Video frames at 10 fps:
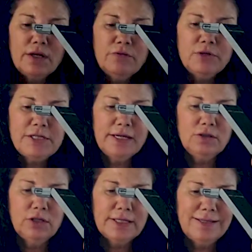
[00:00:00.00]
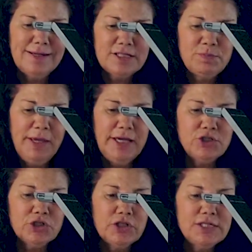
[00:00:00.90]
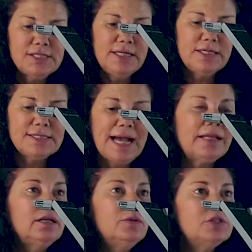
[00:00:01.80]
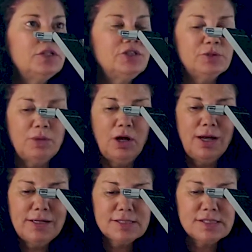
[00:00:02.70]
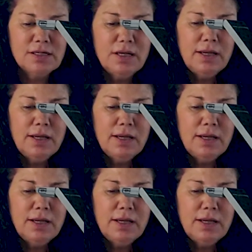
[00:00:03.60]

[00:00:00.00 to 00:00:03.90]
If we take a look at the next page, you're going to see exactly what's in your box.